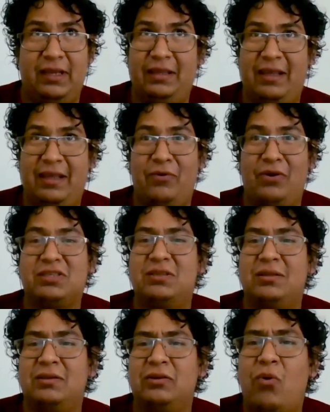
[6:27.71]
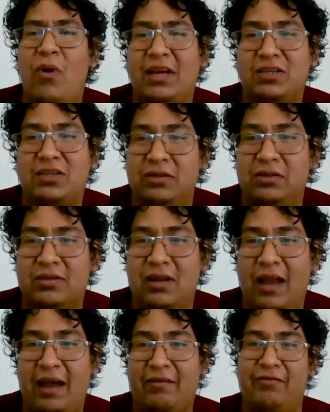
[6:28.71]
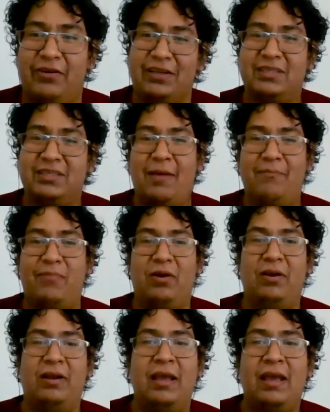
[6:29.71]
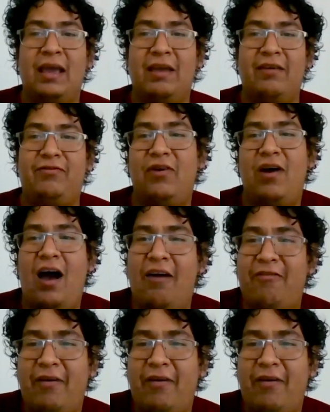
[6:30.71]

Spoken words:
there was questions like, for example, if you have